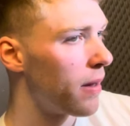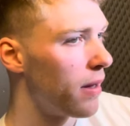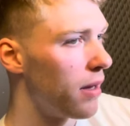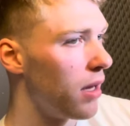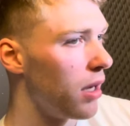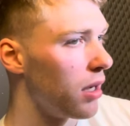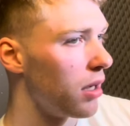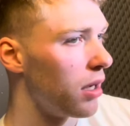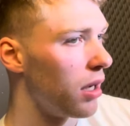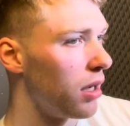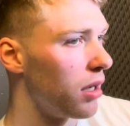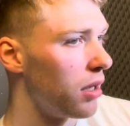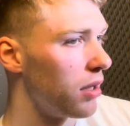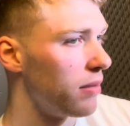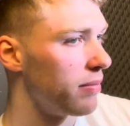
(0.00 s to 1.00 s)

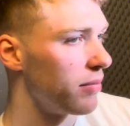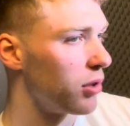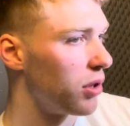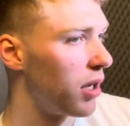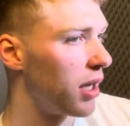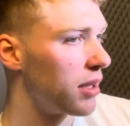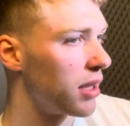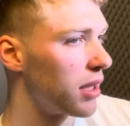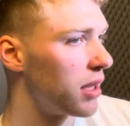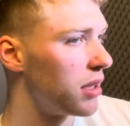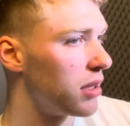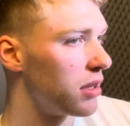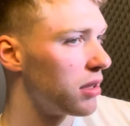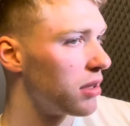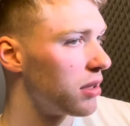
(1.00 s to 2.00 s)
Yeah, you know, I think he's
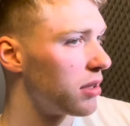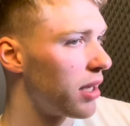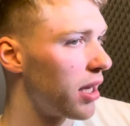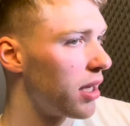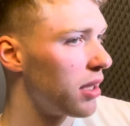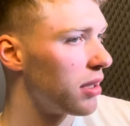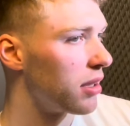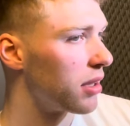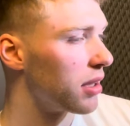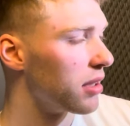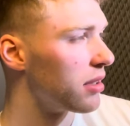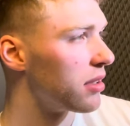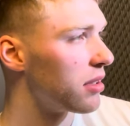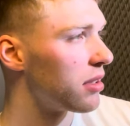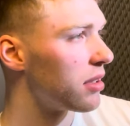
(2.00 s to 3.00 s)
just stayed
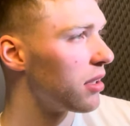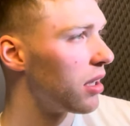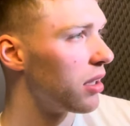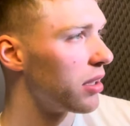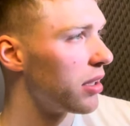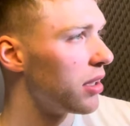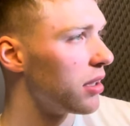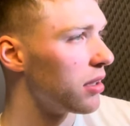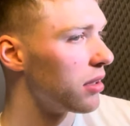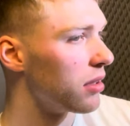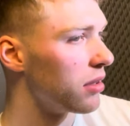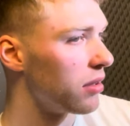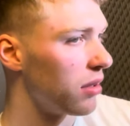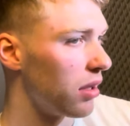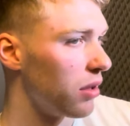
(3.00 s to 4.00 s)
consistent all year.
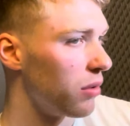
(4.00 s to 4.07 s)
You know,